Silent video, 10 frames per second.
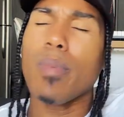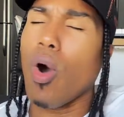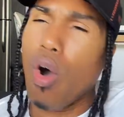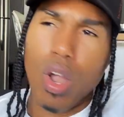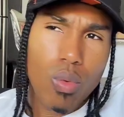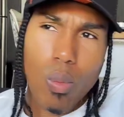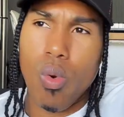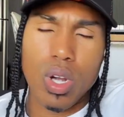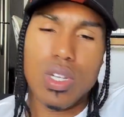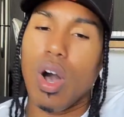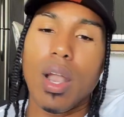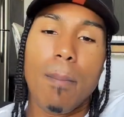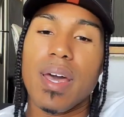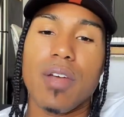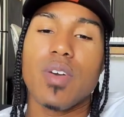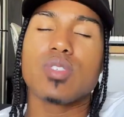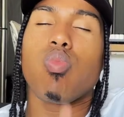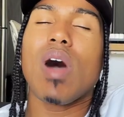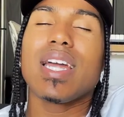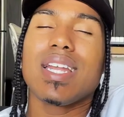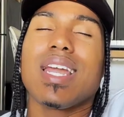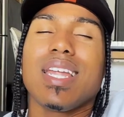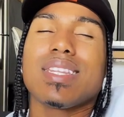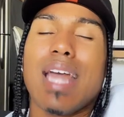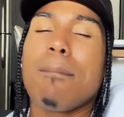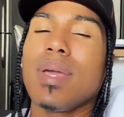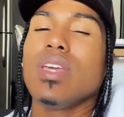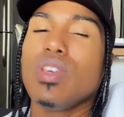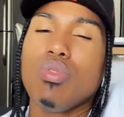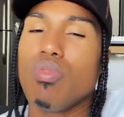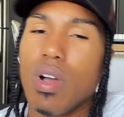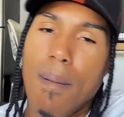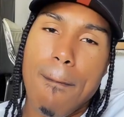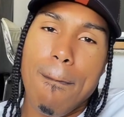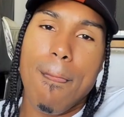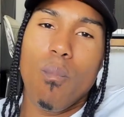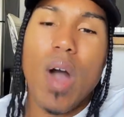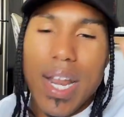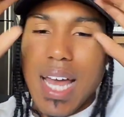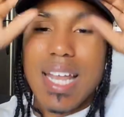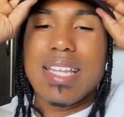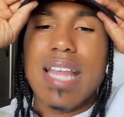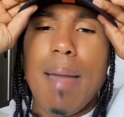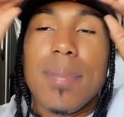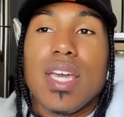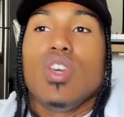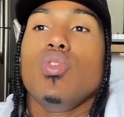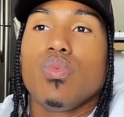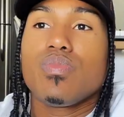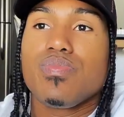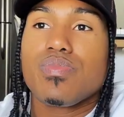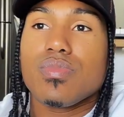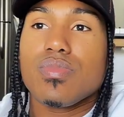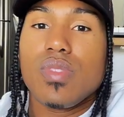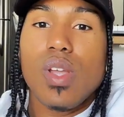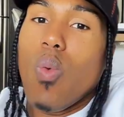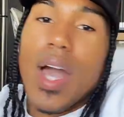And they're going to reap all the rewards and all the benefits. Why not let that be you? Why not let that be you?